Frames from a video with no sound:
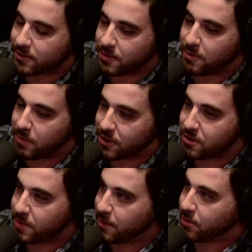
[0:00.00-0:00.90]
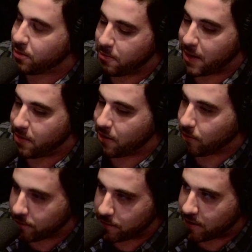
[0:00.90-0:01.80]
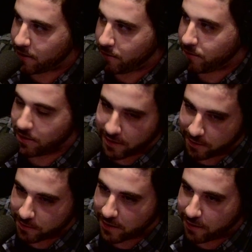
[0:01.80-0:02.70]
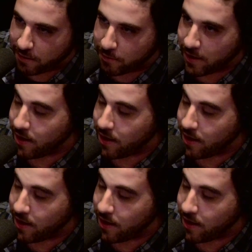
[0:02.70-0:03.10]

okay. to a bunch of people who may be older than you, younger than you,